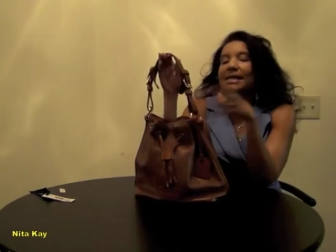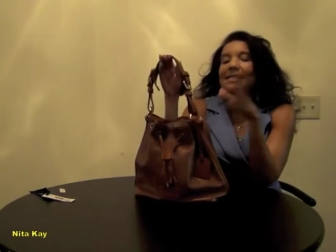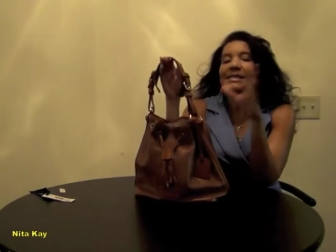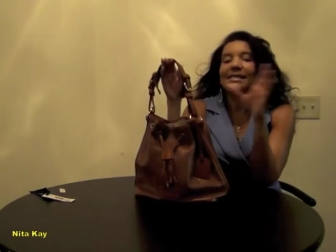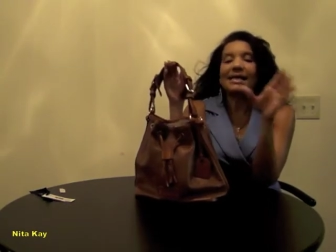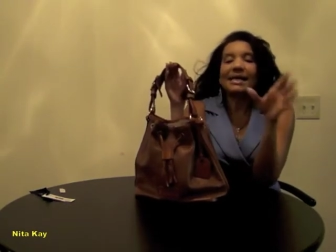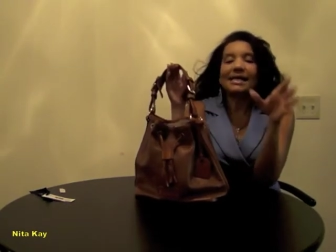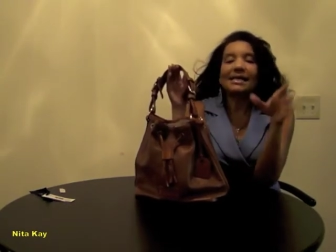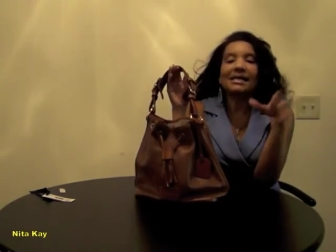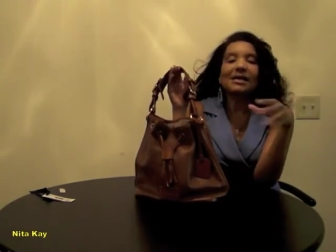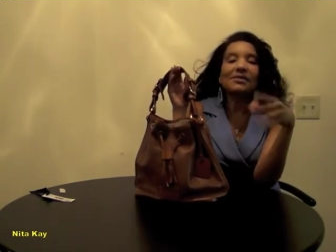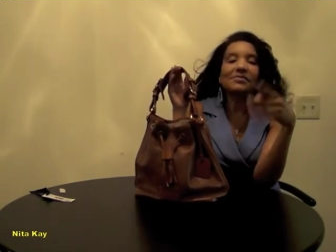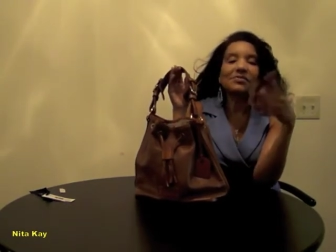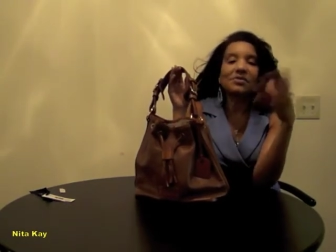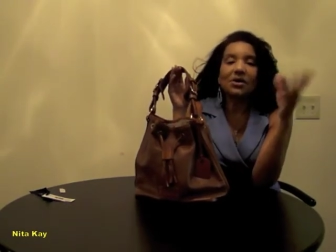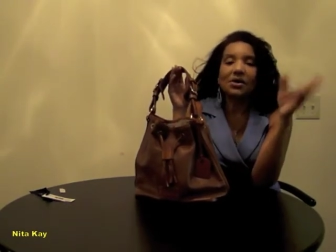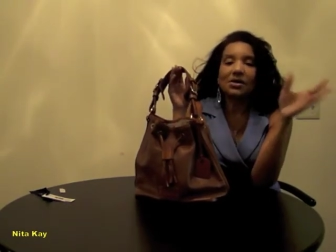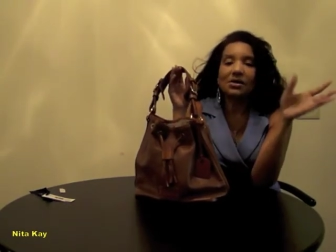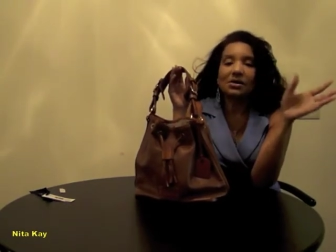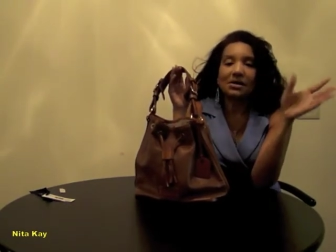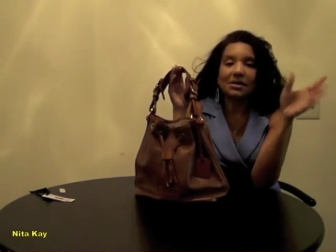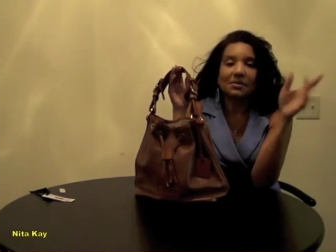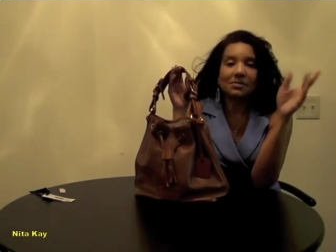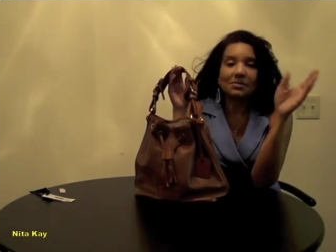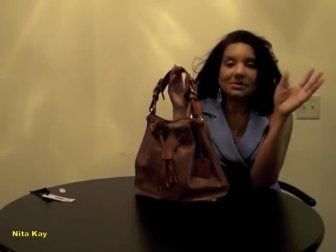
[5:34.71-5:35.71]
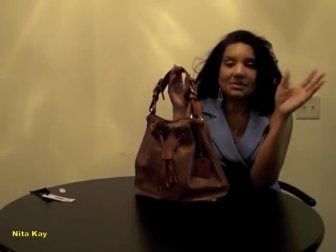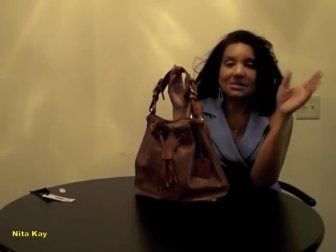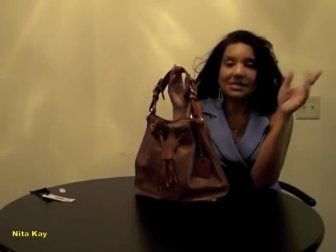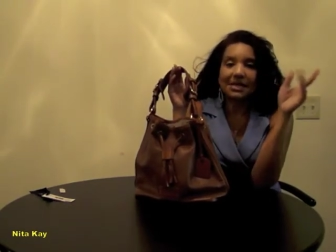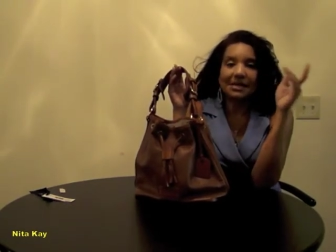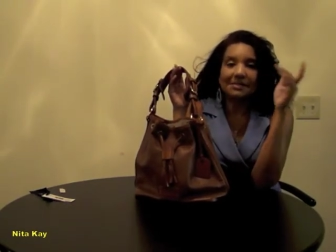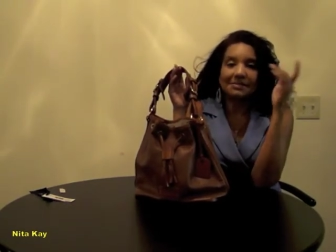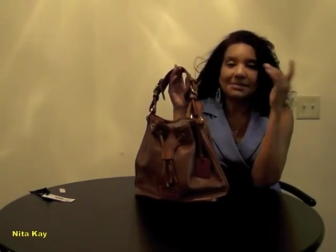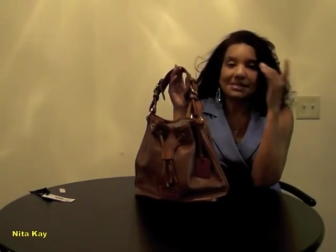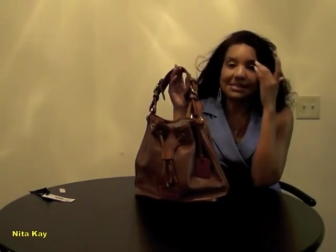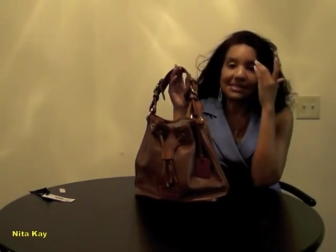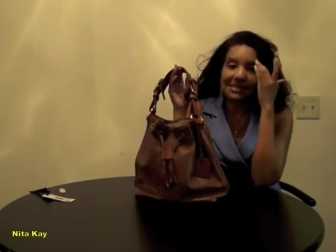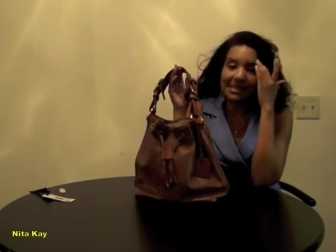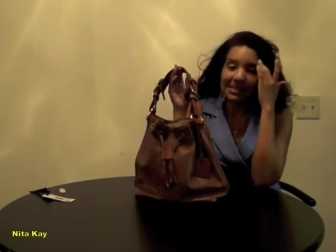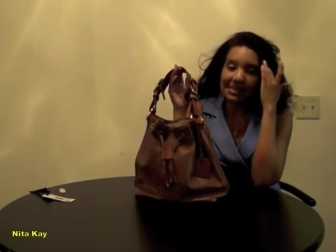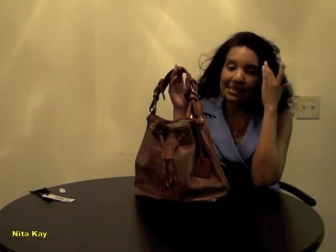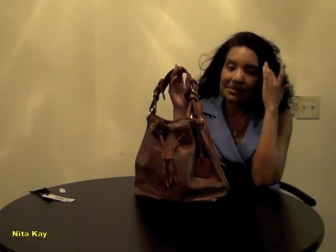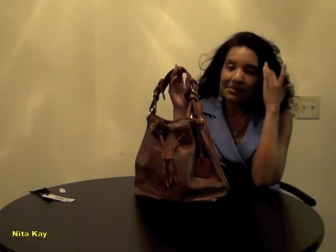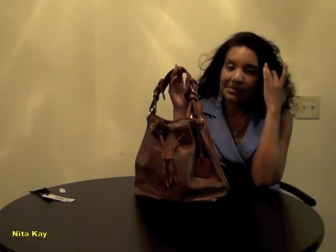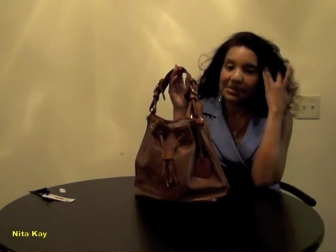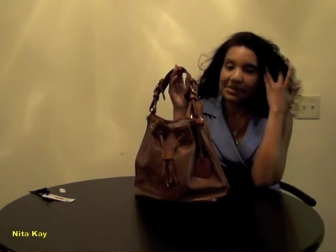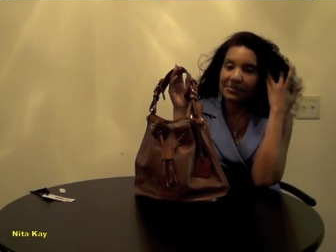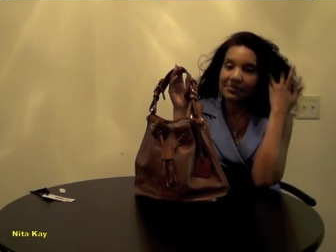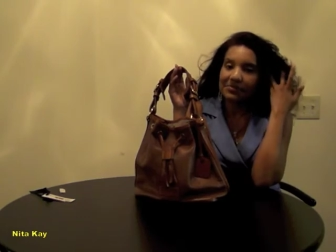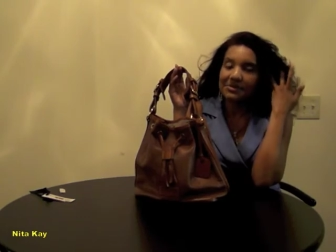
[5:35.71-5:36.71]
Now that I've gone a couple of times, it's not
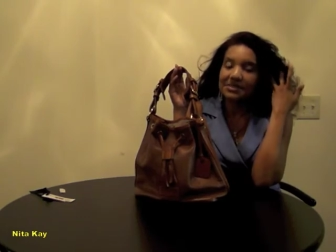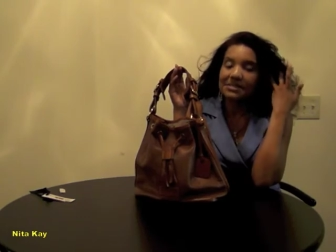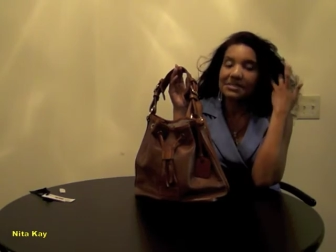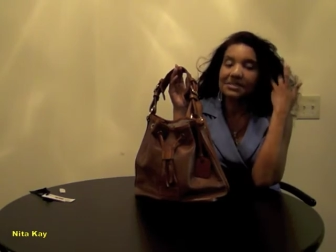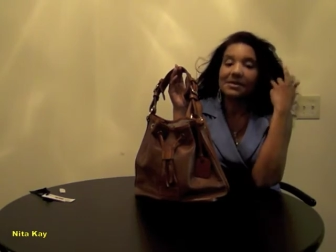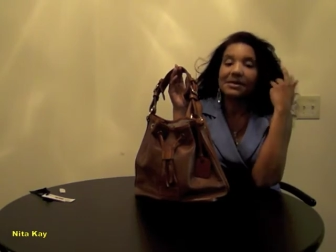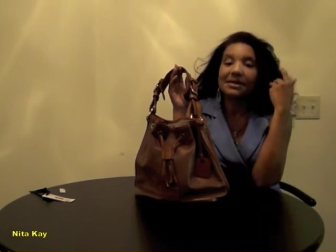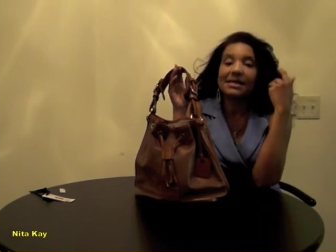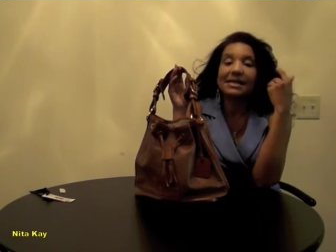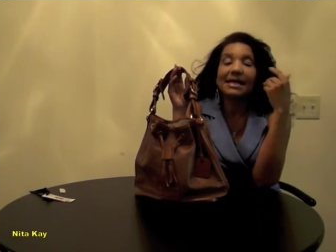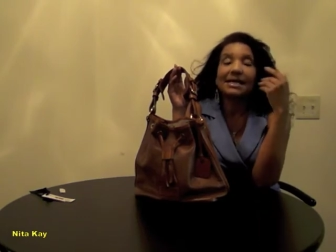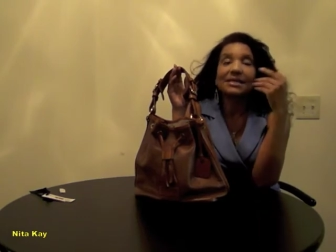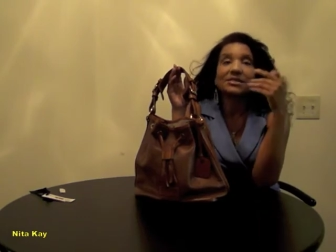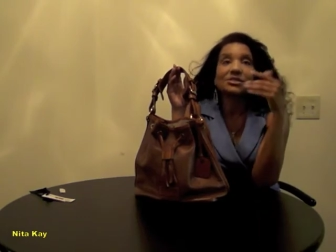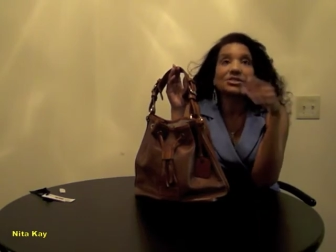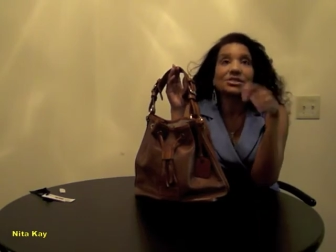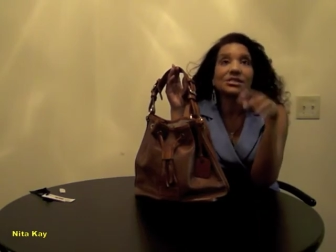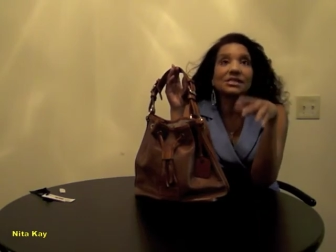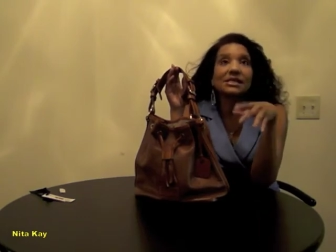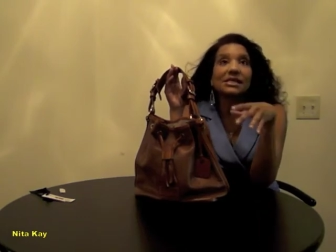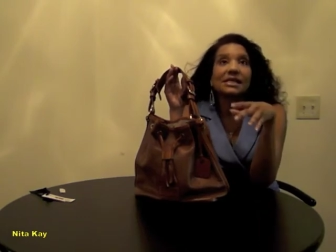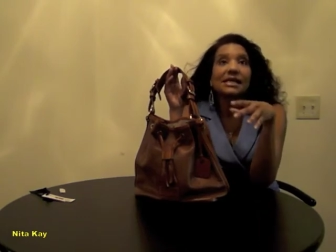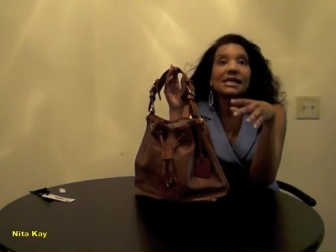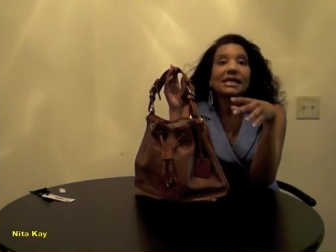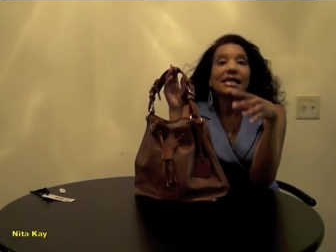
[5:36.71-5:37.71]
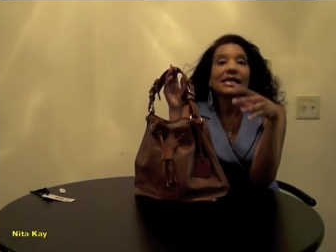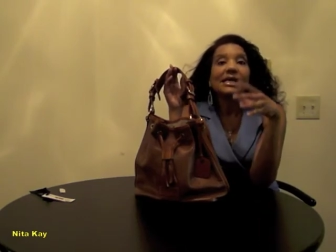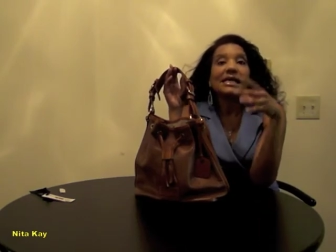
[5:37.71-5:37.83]
that big of a deal. And actually,